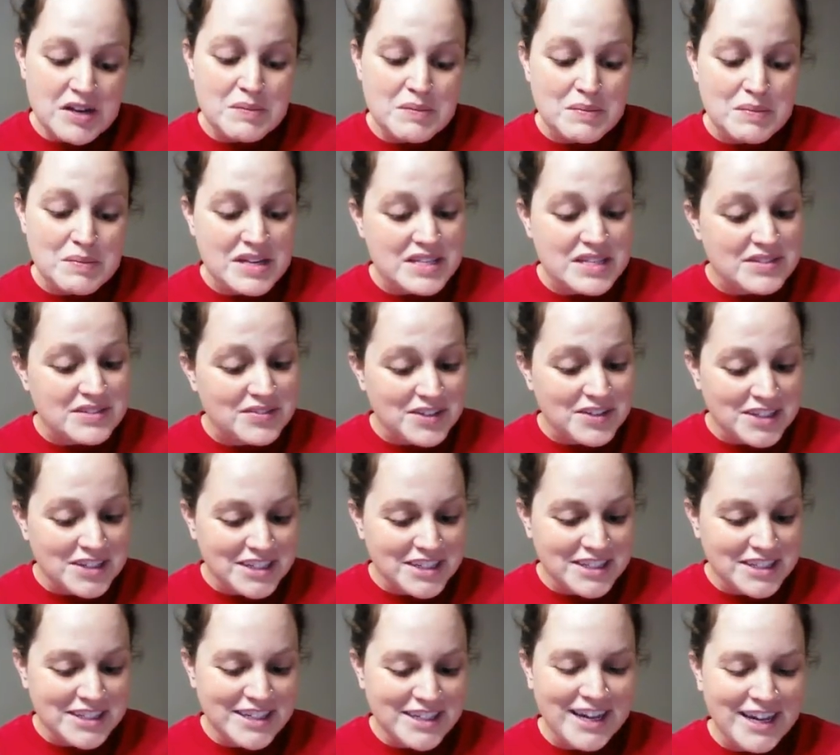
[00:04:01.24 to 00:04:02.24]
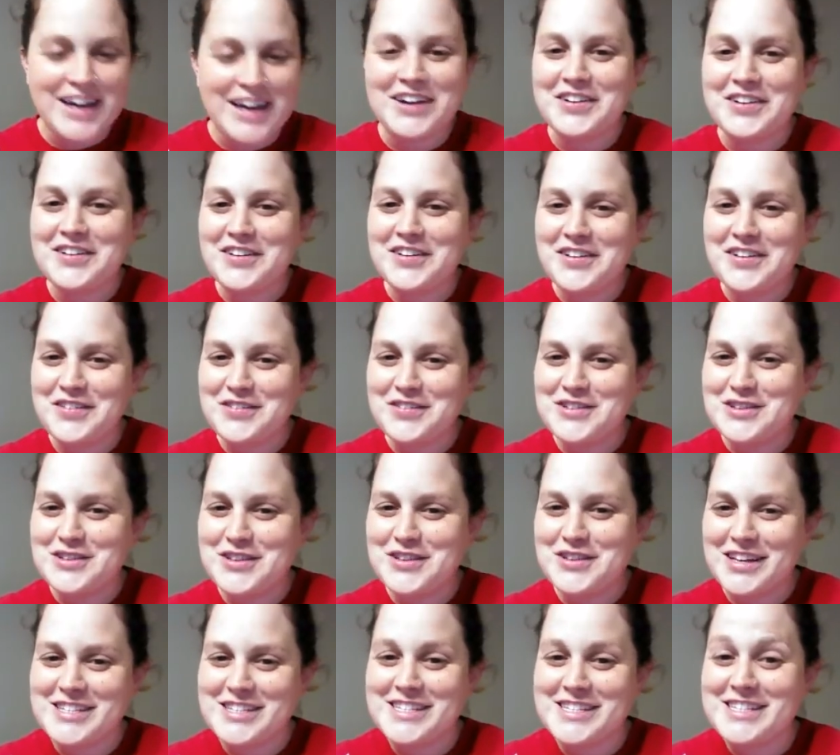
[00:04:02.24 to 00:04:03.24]
peaceful. I don't know if
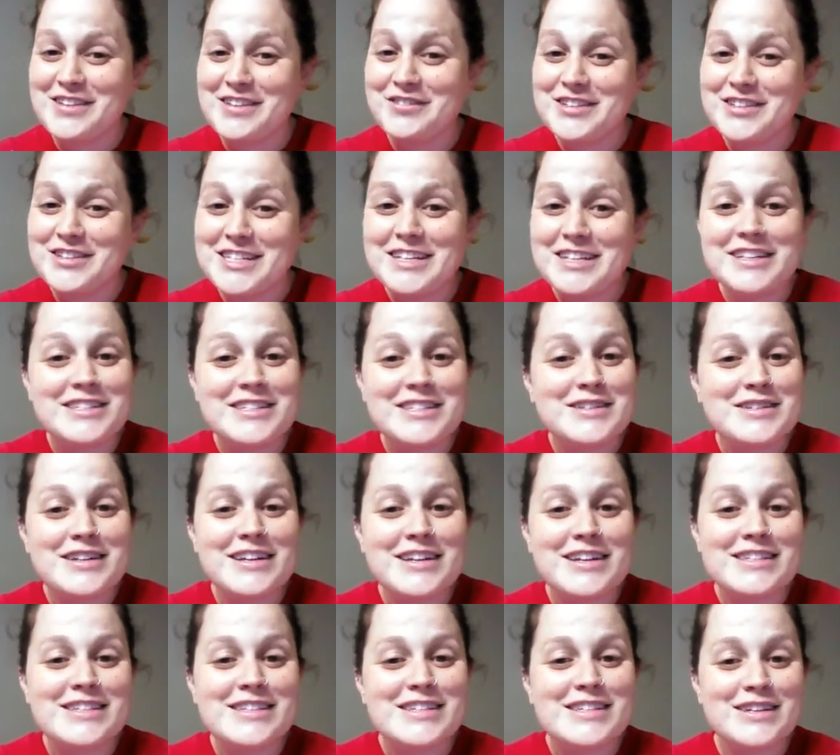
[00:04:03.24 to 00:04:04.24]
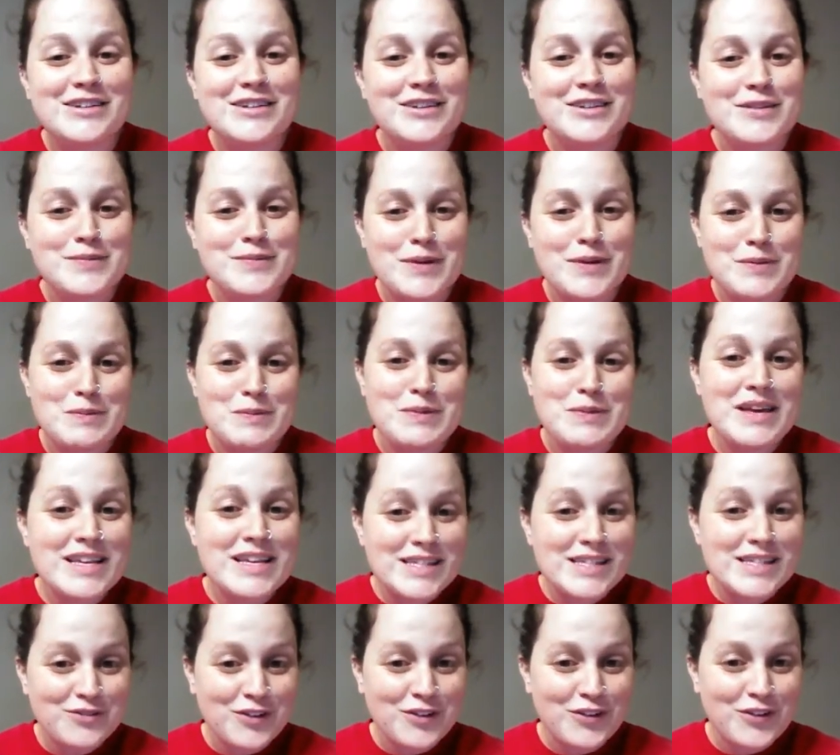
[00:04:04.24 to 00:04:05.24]
2017 has necessarily been
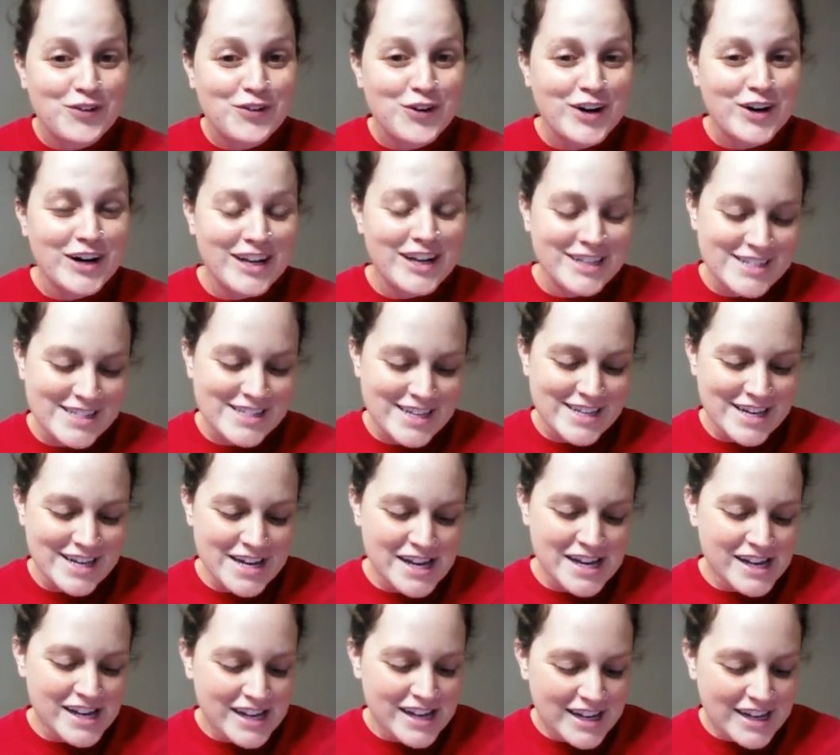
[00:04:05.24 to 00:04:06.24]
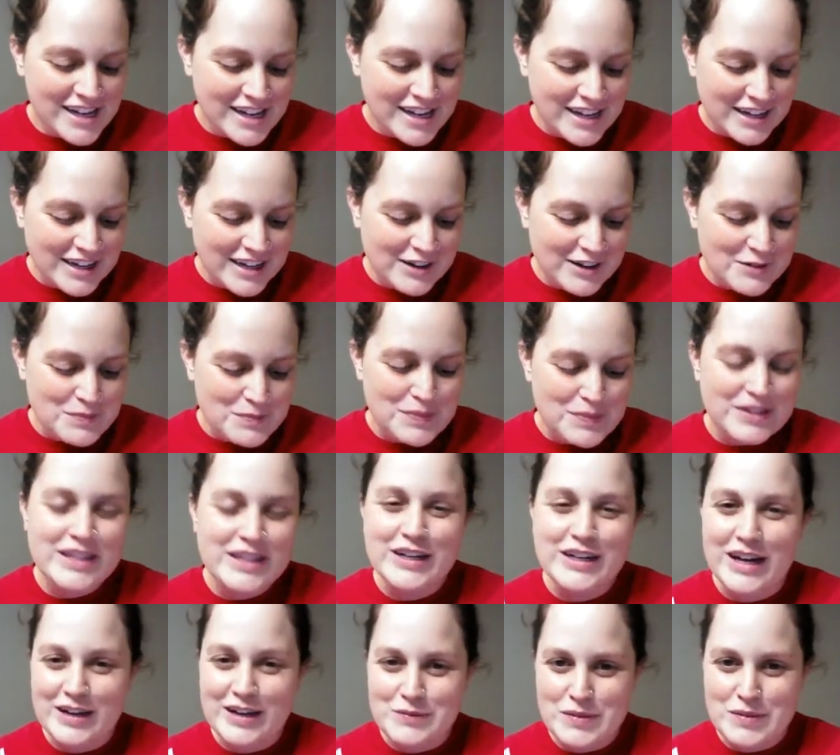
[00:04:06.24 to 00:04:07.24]
peaceful for us, but
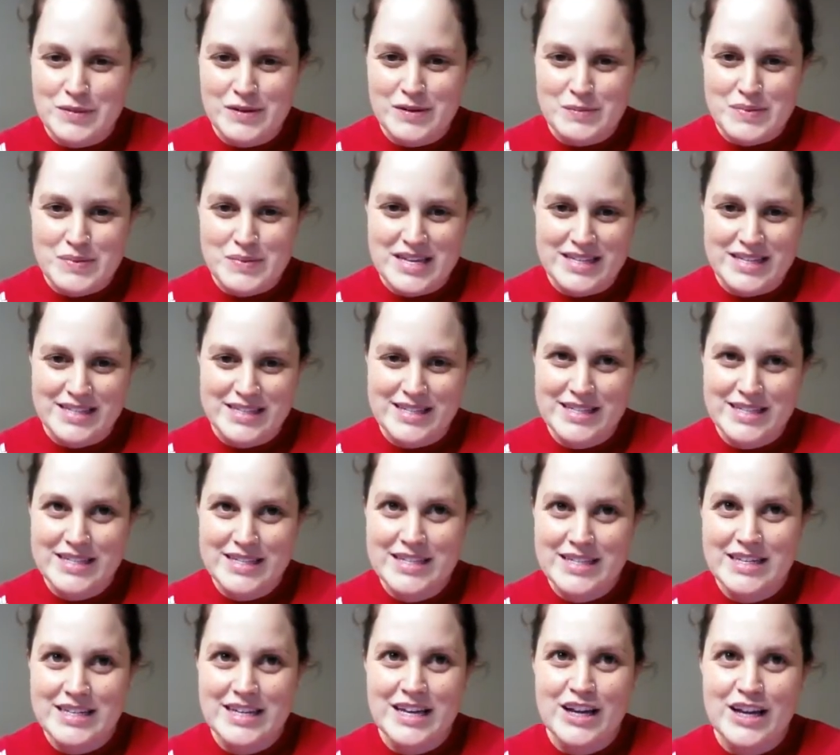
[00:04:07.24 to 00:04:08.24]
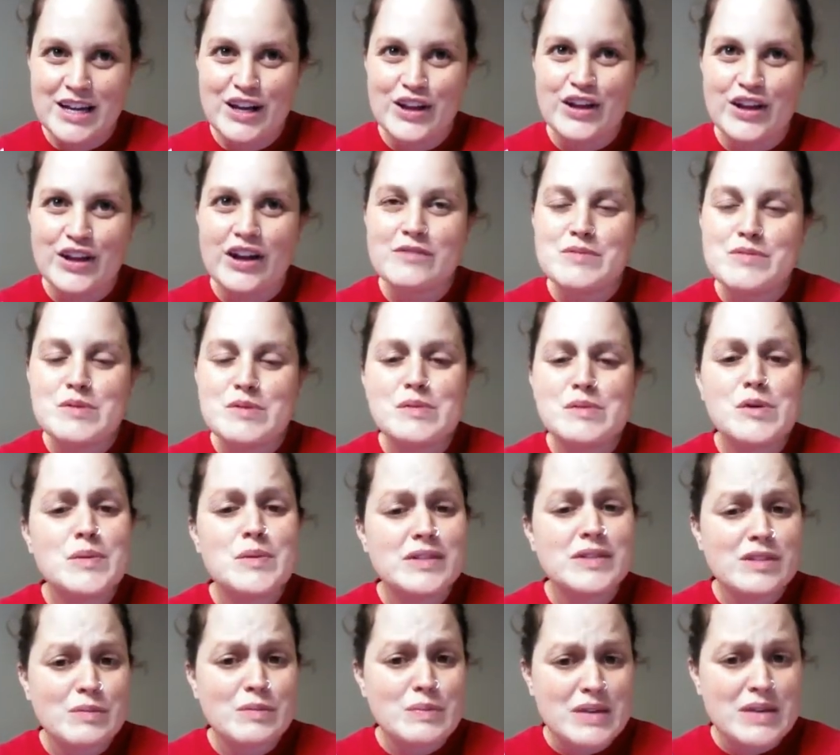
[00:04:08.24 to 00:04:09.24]
there have been
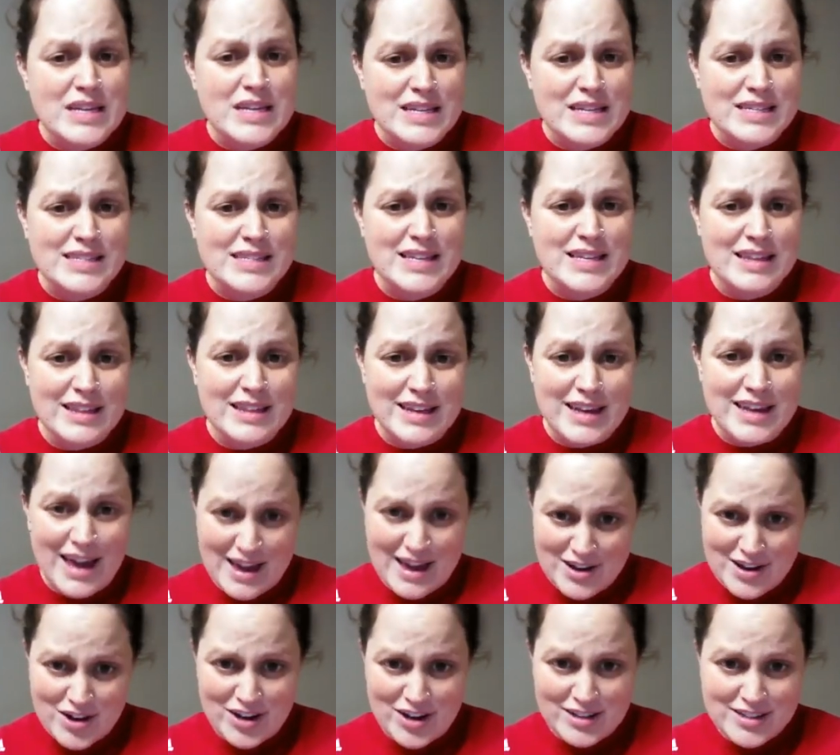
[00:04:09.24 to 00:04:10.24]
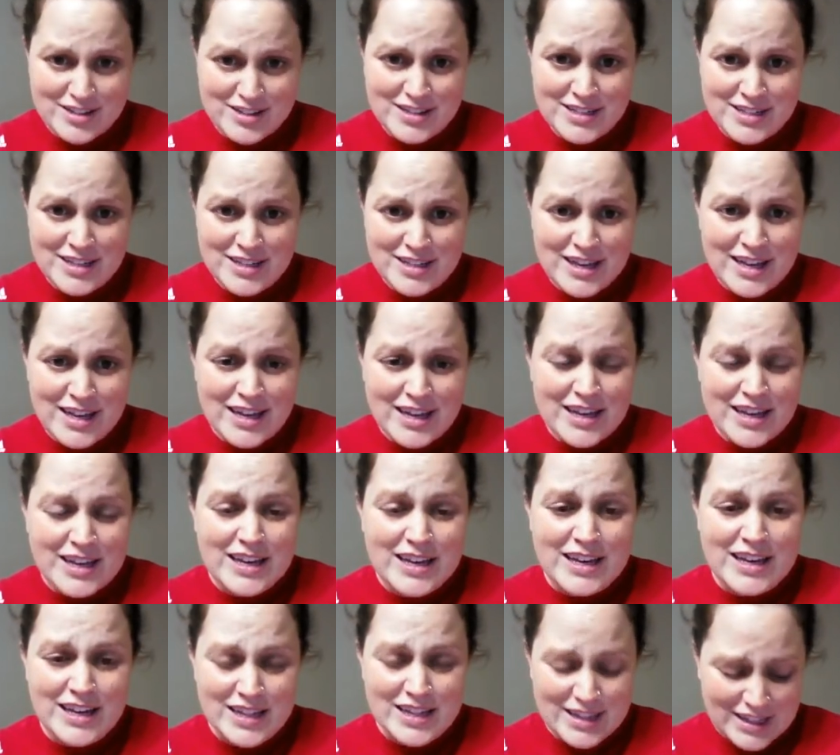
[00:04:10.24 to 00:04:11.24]
moments of peace in the chaos,
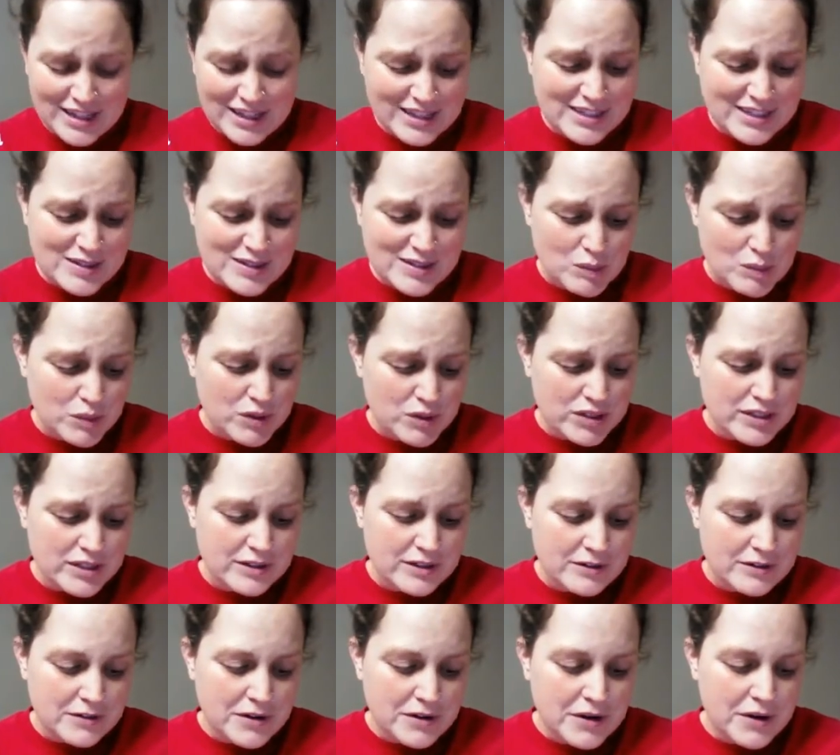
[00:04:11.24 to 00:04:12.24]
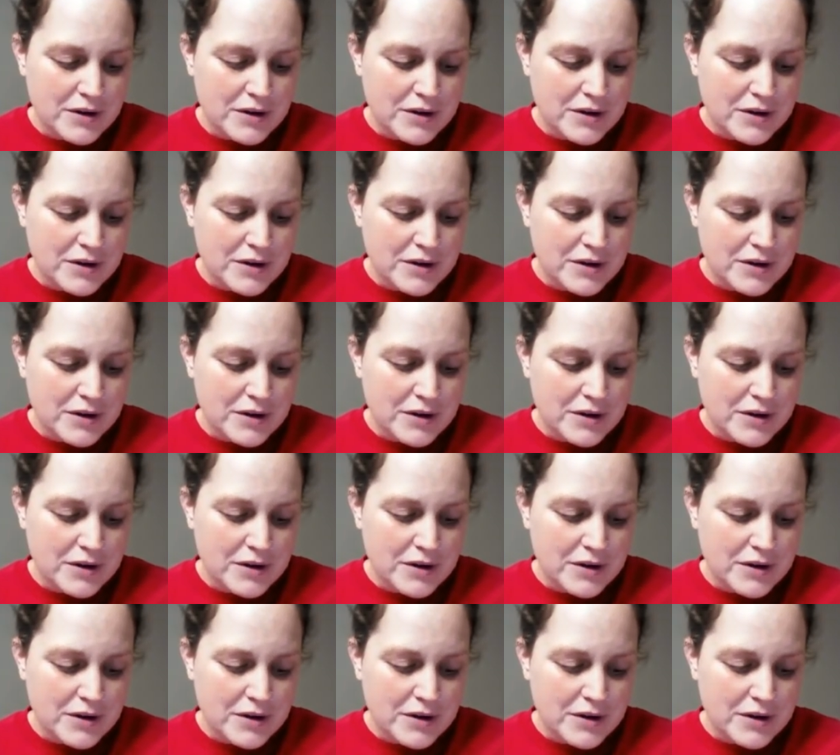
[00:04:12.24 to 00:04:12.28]
and I think that's important.